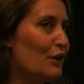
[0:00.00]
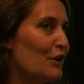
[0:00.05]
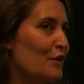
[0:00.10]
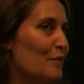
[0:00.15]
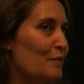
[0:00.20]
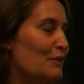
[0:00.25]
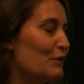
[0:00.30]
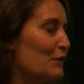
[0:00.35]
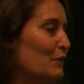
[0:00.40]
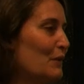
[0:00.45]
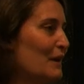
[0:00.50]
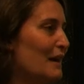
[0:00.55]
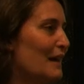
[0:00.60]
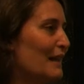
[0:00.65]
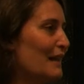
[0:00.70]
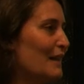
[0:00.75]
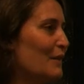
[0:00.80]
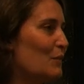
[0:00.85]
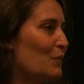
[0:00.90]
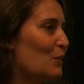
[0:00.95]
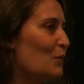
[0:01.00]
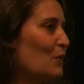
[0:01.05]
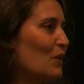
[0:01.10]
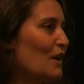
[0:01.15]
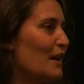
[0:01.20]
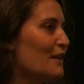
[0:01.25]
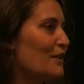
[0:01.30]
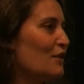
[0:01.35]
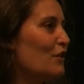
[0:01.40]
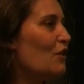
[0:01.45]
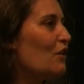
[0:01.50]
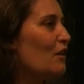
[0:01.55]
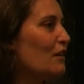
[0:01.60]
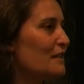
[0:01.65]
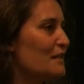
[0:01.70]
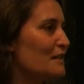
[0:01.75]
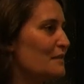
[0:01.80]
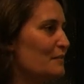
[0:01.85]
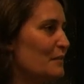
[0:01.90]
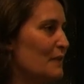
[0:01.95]
home of koala, why
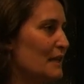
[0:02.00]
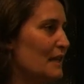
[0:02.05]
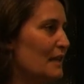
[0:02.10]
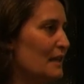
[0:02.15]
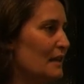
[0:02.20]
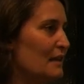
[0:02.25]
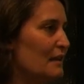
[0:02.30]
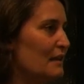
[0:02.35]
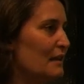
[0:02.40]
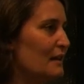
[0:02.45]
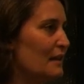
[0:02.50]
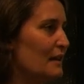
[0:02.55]
not be